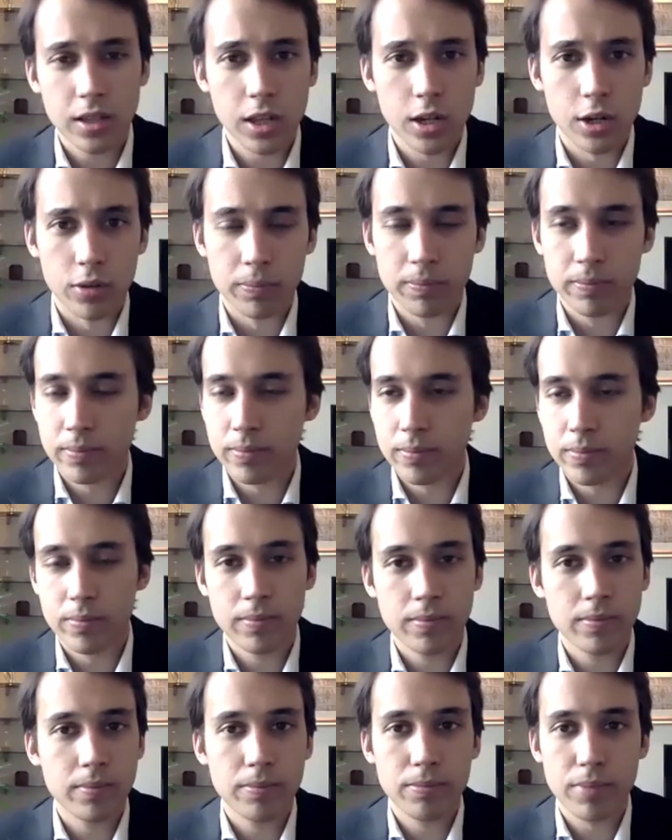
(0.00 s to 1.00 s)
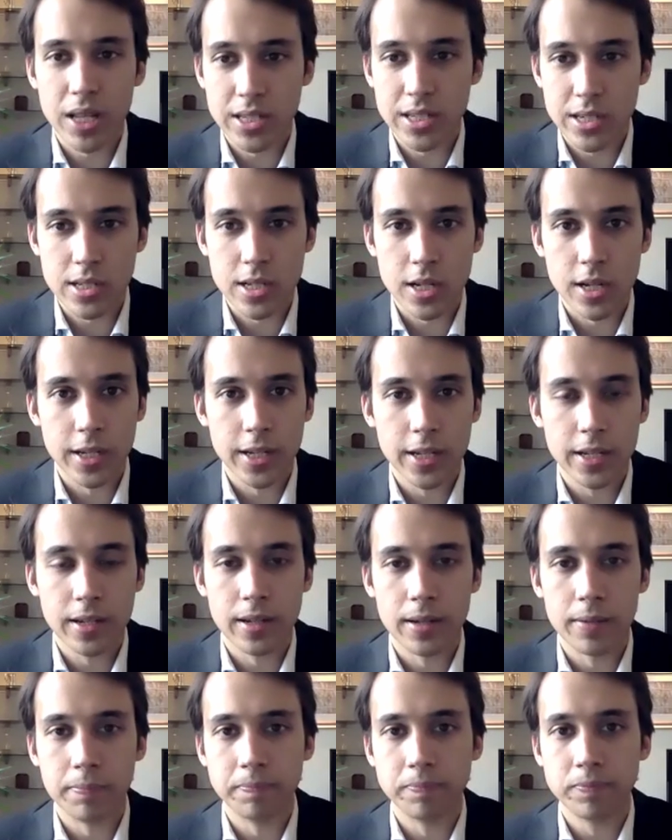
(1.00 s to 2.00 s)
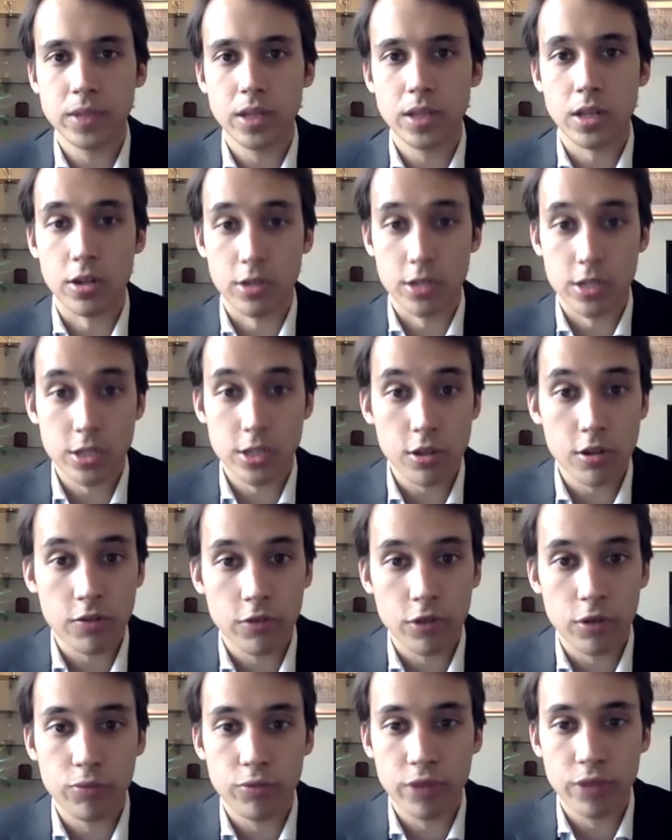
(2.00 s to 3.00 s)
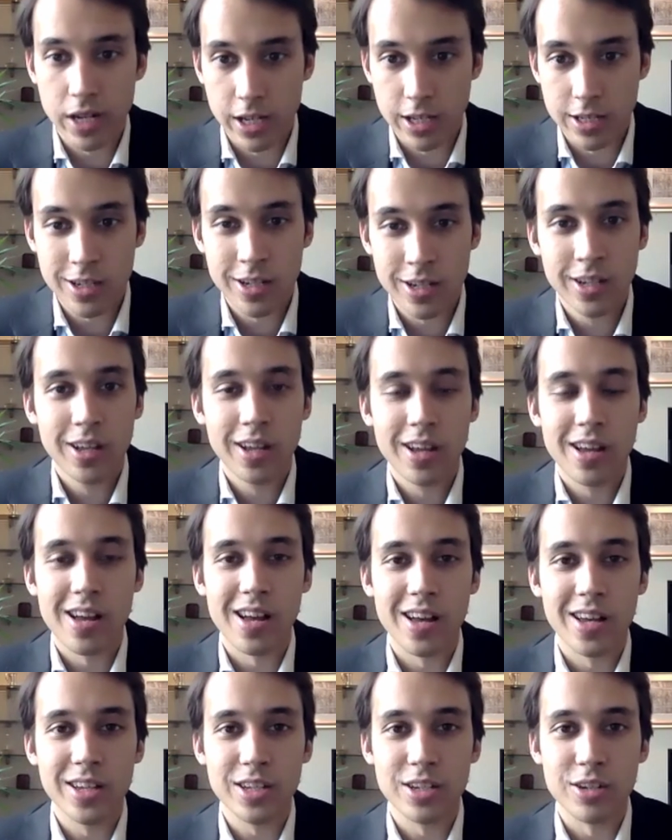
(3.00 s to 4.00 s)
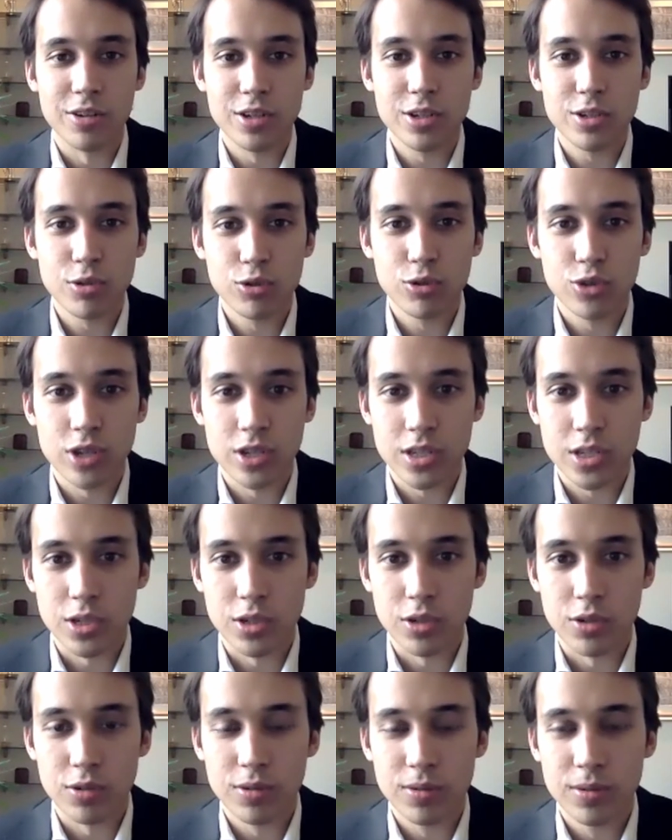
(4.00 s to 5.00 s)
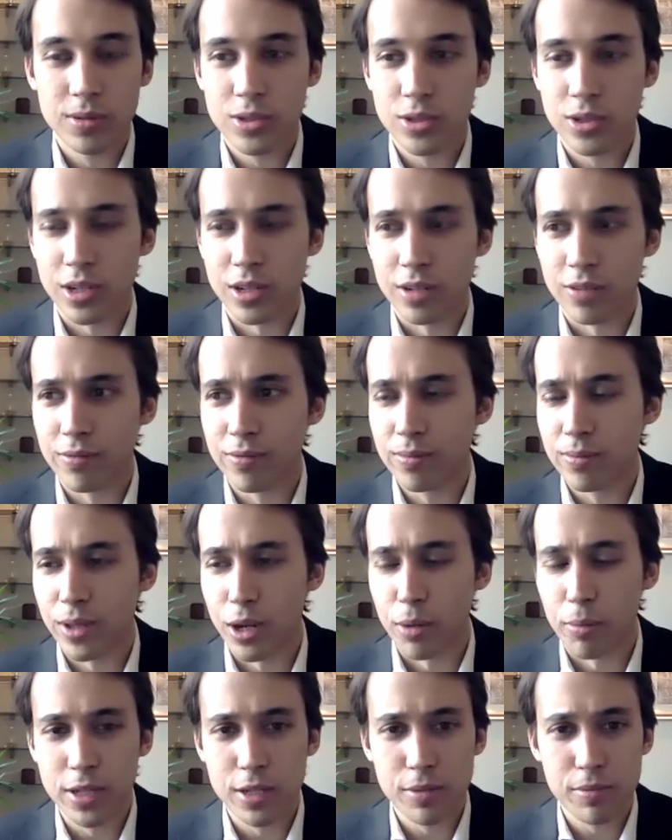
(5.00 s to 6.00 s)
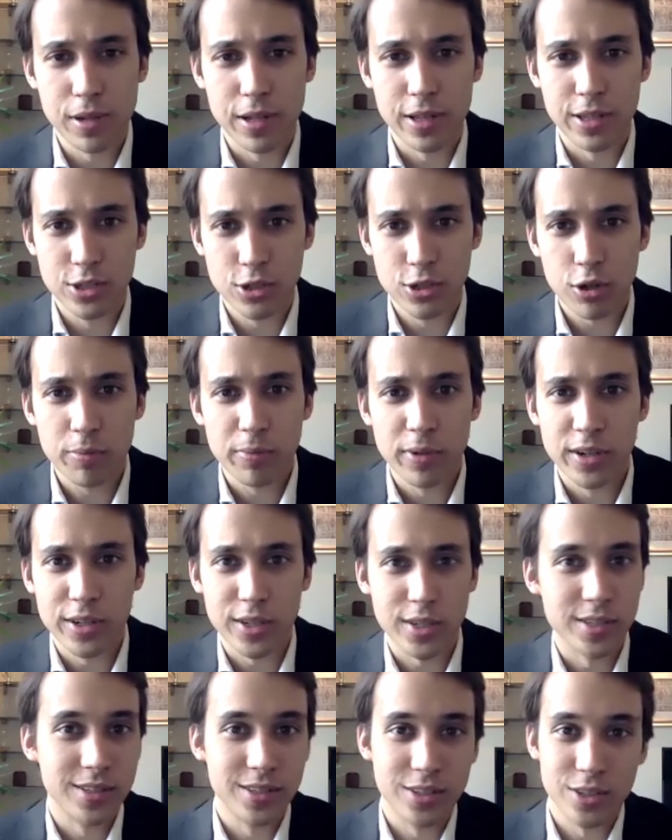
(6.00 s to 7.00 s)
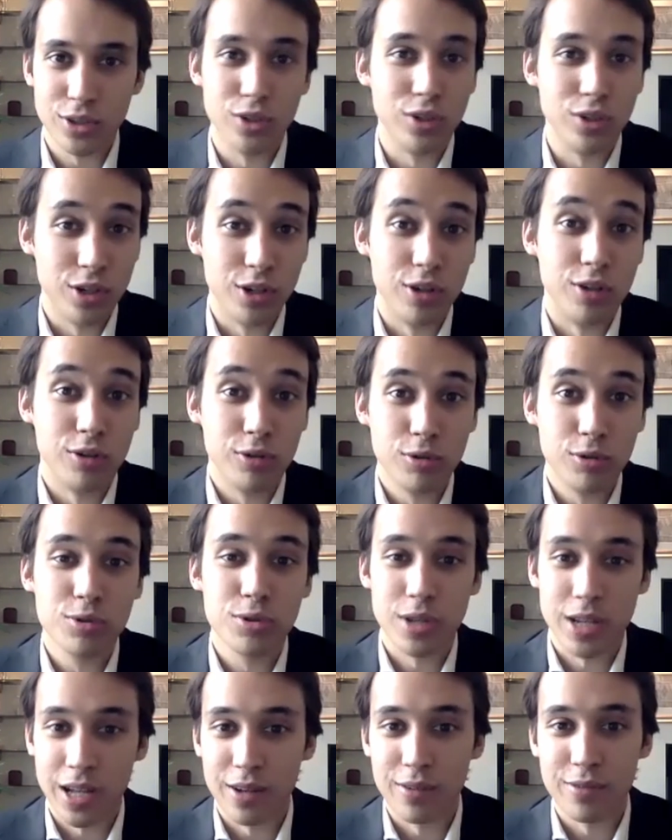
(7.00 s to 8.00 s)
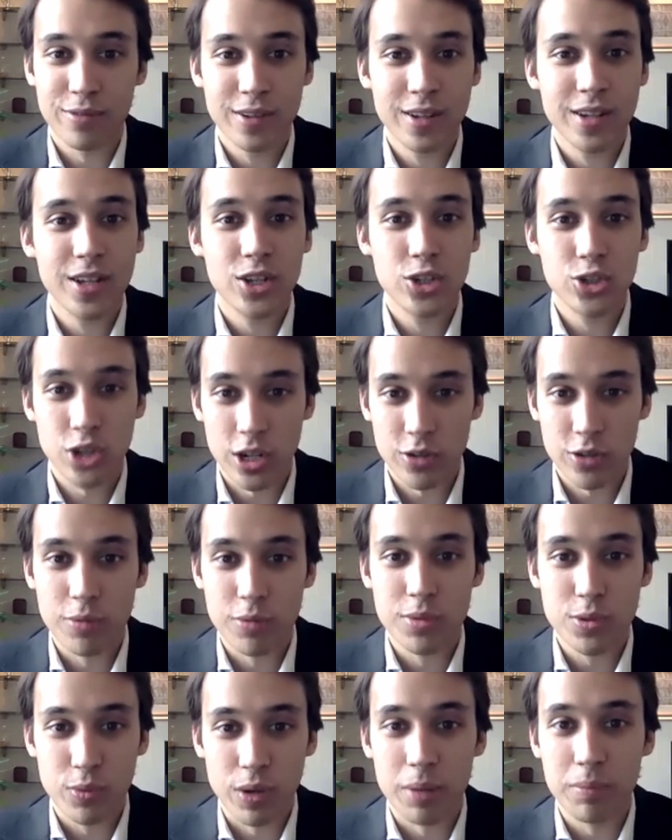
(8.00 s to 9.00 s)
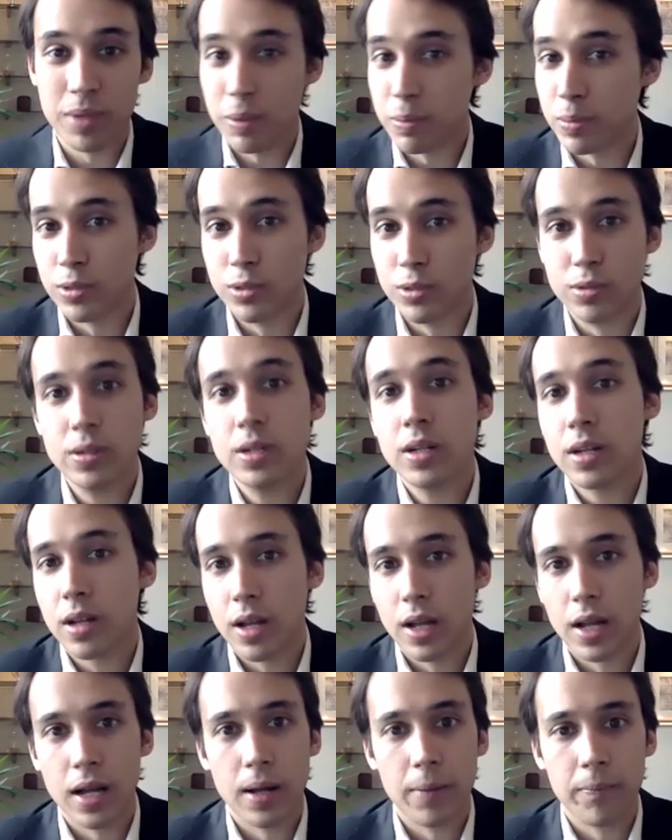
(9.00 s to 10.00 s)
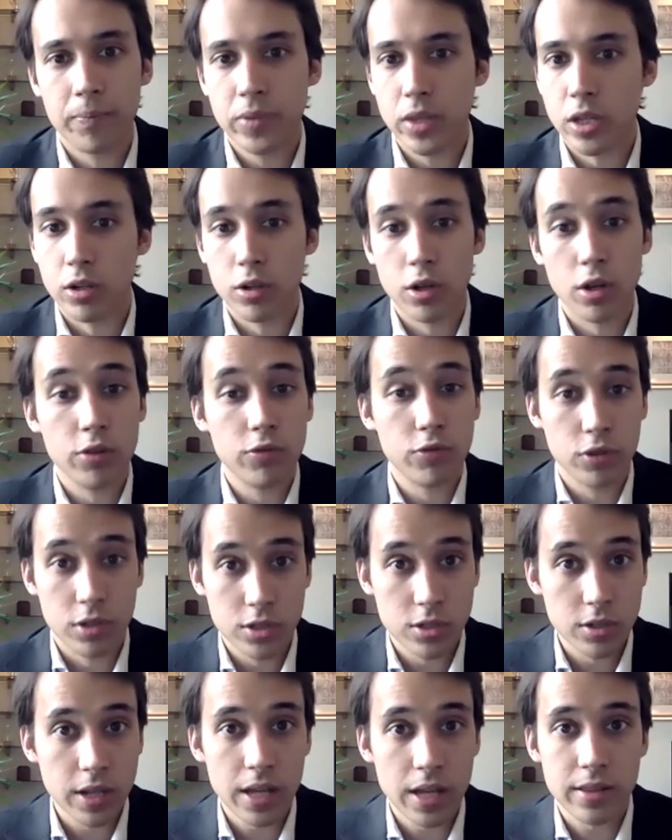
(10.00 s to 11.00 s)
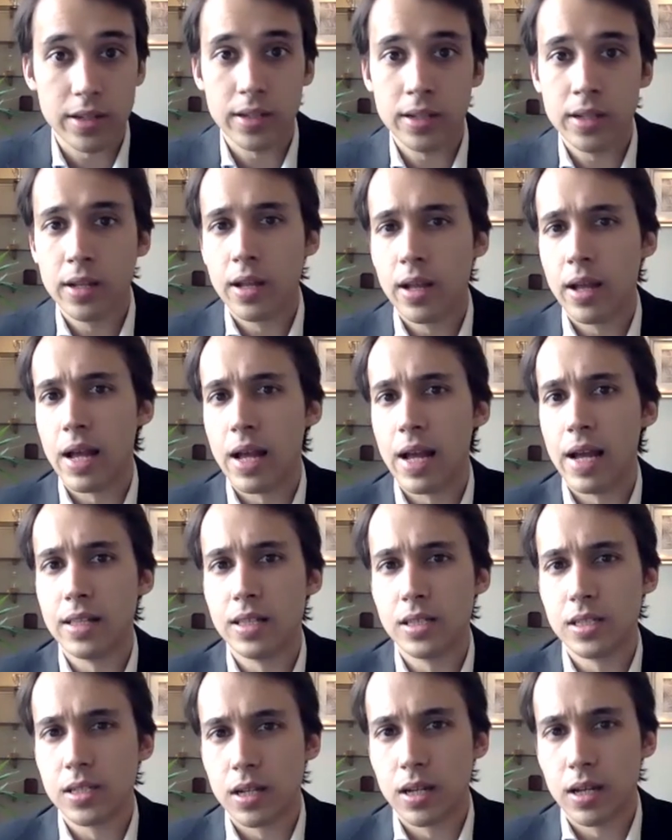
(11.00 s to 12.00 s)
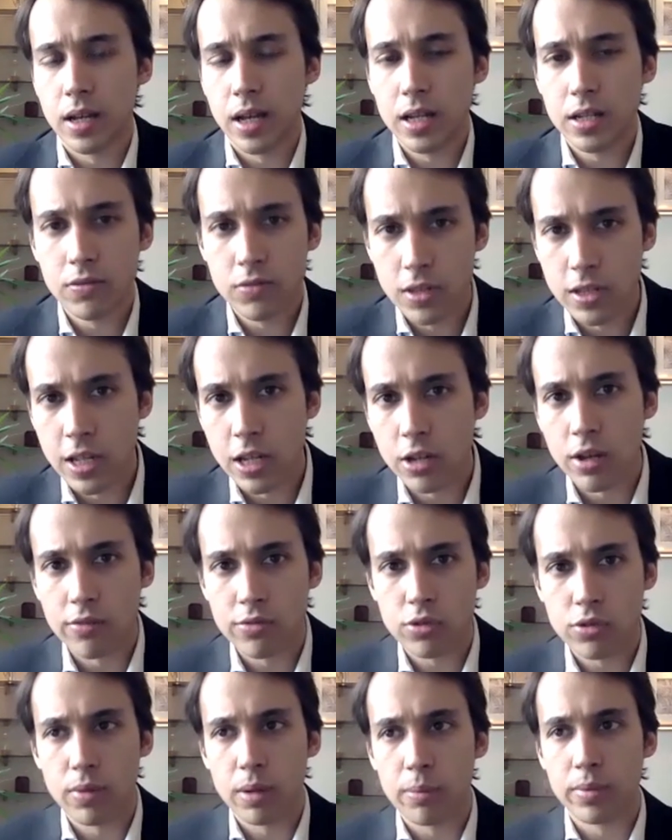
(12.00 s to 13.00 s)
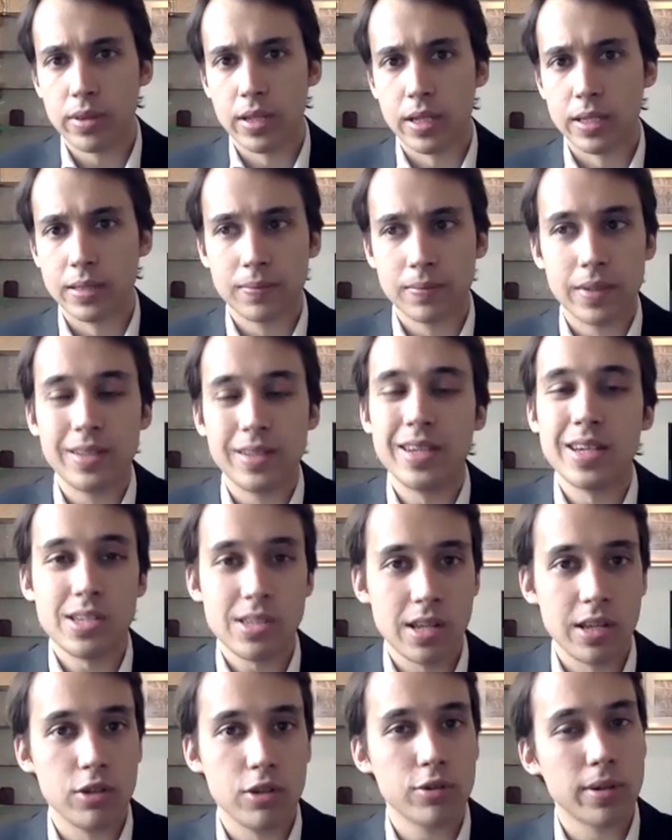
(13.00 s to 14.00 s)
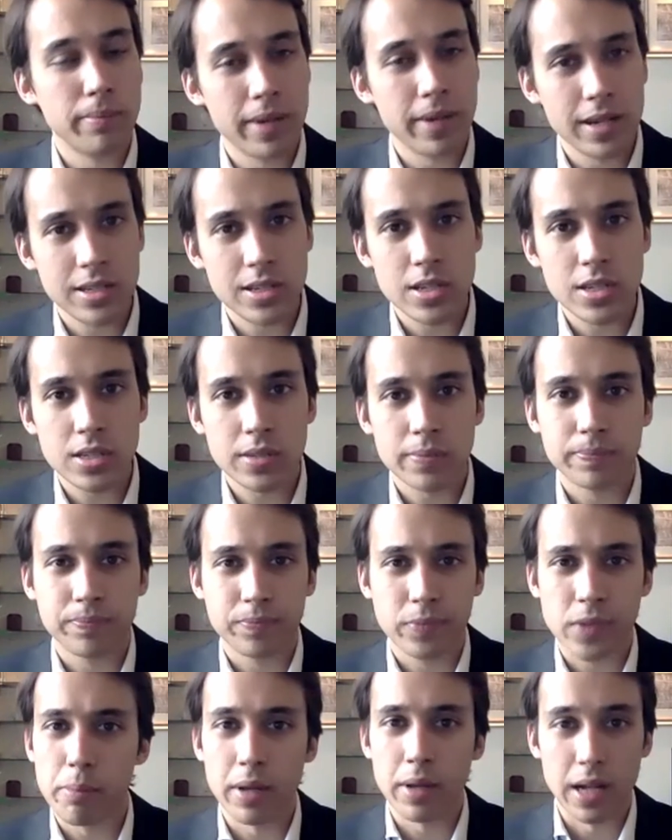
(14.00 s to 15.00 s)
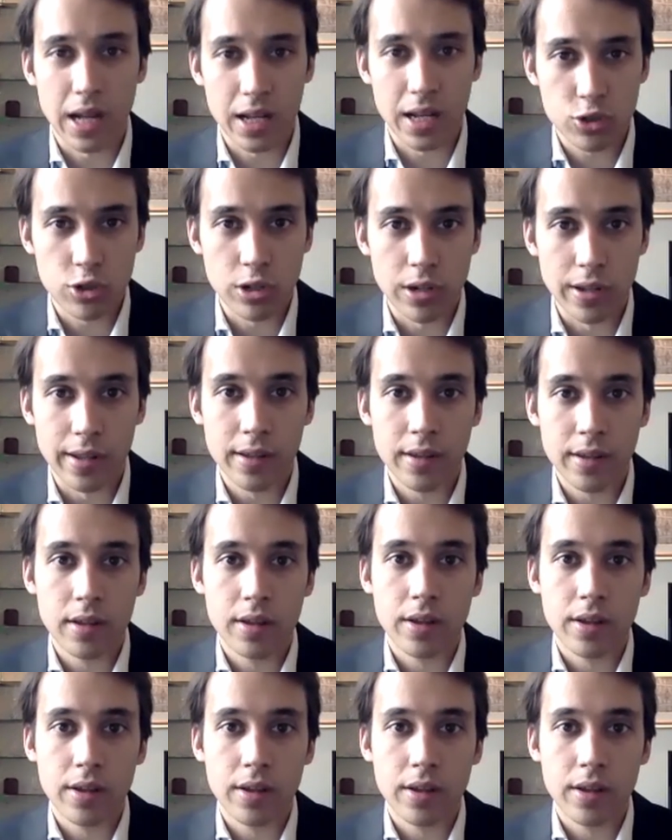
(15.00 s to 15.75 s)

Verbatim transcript: you know, places like um, you know, the Student Room, Reddit, Uh, you know, it's not just to to kind of you know manipulate the stock market. You, you know, you also have chat rooms where people um, you know go through this together. And end of the day, you have to remember that yes, they're your competitors, but actually,